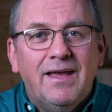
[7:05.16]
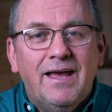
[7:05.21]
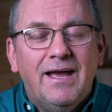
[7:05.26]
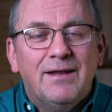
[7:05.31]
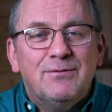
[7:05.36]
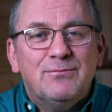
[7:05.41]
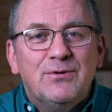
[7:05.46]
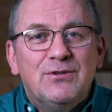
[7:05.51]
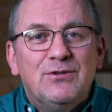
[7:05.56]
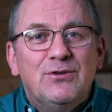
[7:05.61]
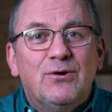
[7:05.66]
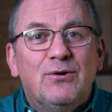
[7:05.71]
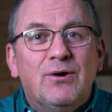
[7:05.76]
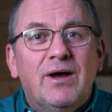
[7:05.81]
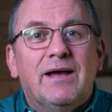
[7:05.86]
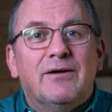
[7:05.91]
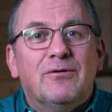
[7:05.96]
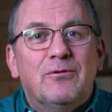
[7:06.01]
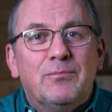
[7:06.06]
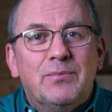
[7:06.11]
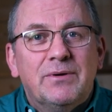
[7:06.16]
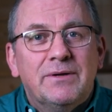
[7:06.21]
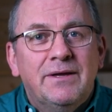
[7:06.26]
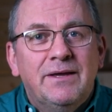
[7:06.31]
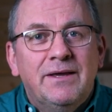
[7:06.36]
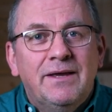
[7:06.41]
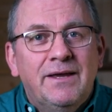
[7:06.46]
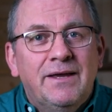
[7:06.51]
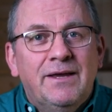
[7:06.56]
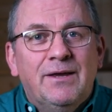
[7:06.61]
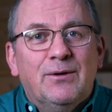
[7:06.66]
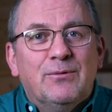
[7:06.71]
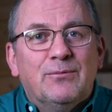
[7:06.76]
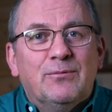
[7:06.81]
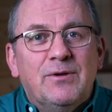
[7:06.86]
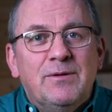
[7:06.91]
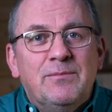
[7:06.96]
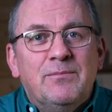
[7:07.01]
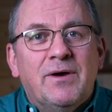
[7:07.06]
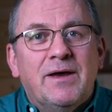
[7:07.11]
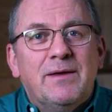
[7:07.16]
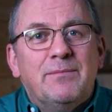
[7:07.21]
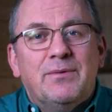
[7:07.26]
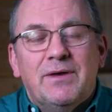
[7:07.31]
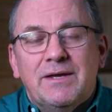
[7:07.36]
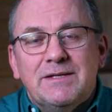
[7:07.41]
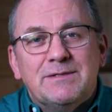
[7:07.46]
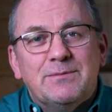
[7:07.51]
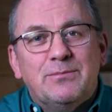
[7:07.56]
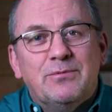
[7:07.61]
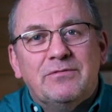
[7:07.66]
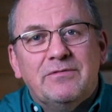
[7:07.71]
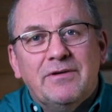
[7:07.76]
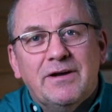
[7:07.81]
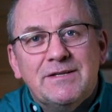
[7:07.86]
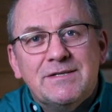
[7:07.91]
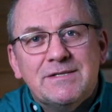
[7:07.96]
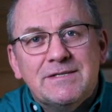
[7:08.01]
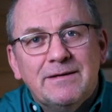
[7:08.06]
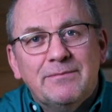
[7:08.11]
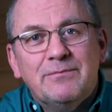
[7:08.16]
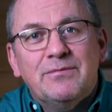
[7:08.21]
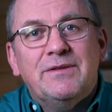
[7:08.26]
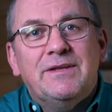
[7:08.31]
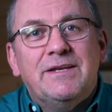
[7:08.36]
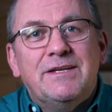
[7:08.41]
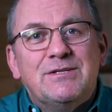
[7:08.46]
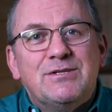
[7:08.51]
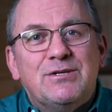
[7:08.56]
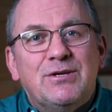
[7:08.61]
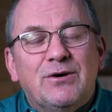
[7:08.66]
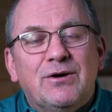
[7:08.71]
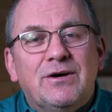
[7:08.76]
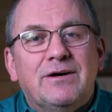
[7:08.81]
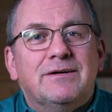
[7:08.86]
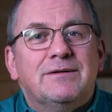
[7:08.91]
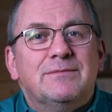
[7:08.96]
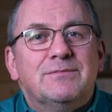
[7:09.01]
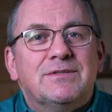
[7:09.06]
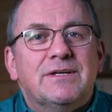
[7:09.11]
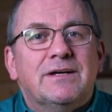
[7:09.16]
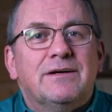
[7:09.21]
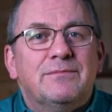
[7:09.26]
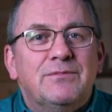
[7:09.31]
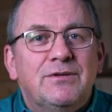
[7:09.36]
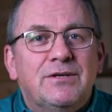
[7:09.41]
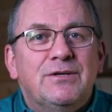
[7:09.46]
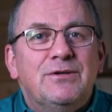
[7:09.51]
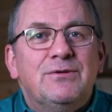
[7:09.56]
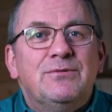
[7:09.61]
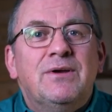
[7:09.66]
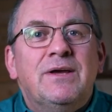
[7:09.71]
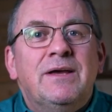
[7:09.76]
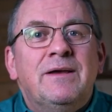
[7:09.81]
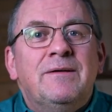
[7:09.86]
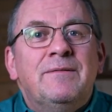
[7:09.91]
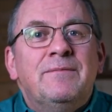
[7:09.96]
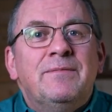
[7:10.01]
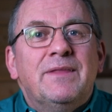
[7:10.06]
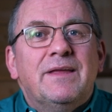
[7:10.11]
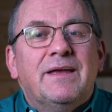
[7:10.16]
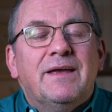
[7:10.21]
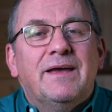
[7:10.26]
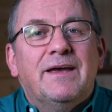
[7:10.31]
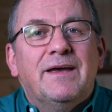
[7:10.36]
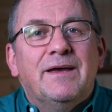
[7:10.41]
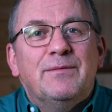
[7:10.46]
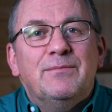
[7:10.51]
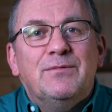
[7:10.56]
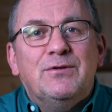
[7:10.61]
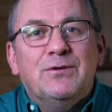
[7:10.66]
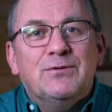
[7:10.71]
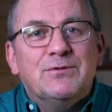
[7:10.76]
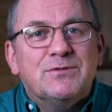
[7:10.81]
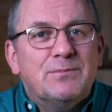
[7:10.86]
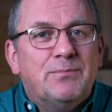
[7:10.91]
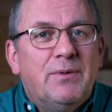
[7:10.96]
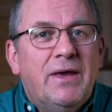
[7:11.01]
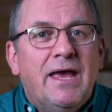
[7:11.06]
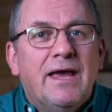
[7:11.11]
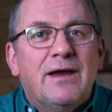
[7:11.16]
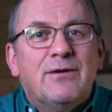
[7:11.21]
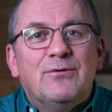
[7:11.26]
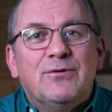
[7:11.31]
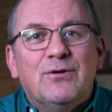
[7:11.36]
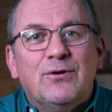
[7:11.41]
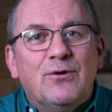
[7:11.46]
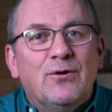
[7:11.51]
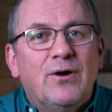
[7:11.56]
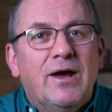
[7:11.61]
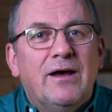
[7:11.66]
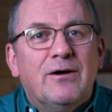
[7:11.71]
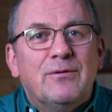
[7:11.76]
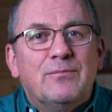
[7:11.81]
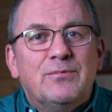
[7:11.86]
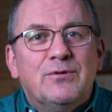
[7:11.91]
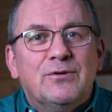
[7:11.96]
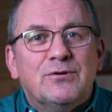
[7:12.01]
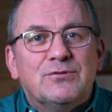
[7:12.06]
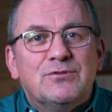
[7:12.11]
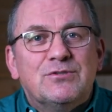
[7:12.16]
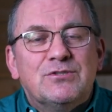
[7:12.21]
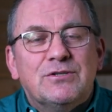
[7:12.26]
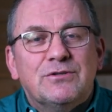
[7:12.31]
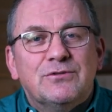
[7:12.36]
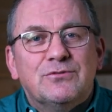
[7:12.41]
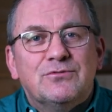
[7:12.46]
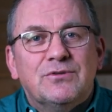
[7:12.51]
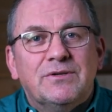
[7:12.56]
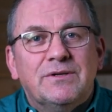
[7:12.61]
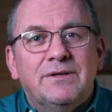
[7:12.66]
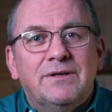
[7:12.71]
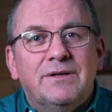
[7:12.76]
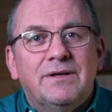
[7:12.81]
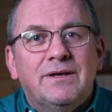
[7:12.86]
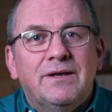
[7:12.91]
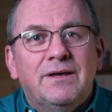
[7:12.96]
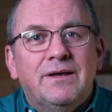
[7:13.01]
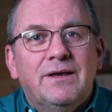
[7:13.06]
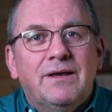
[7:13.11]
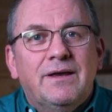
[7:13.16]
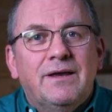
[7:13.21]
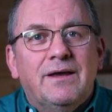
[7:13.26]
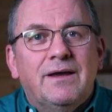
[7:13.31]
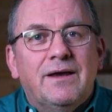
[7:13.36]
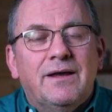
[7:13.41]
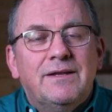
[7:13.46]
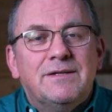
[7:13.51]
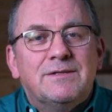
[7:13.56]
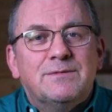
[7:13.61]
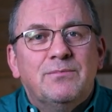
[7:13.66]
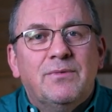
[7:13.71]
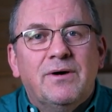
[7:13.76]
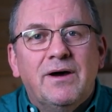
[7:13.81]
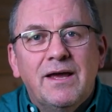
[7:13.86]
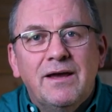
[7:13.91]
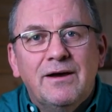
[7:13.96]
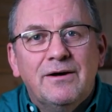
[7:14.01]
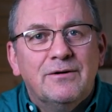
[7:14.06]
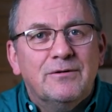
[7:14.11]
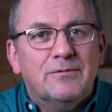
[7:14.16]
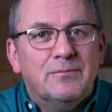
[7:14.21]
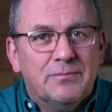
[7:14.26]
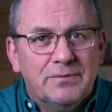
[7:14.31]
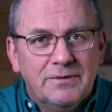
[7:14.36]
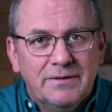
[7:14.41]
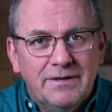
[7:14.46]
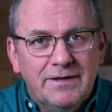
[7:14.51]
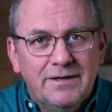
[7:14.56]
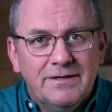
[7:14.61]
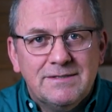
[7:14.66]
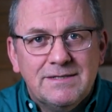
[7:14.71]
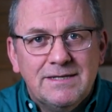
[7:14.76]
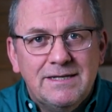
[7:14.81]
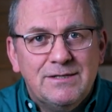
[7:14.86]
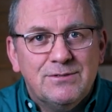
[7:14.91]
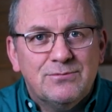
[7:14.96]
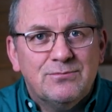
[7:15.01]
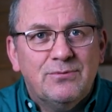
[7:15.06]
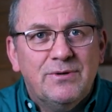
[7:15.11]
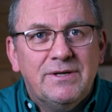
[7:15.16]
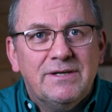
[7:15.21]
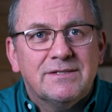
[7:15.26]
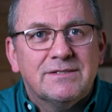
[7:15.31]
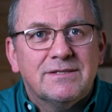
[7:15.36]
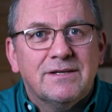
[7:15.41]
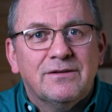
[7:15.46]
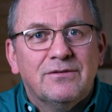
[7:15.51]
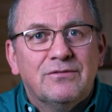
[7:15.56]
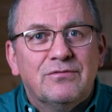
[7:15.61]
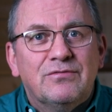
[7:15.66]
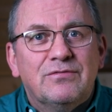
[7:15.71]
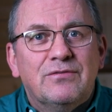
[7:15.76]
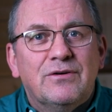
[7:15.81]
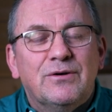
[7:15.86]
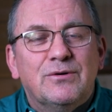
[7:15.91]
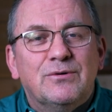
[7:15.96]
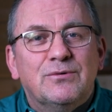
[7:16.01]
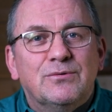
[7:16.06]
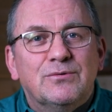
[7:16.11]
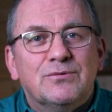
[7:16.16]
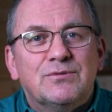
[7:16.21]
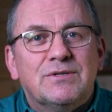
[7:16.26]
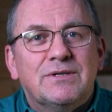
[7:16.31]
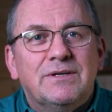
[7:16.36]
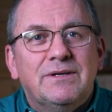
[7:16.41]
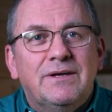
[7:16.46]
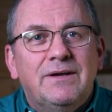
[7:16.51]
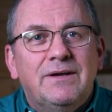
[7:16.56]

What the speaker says: And with your help, we might be able to provide something into your home to help you, you as a parent, or help your children. And it's my hope, as these weeks unfold,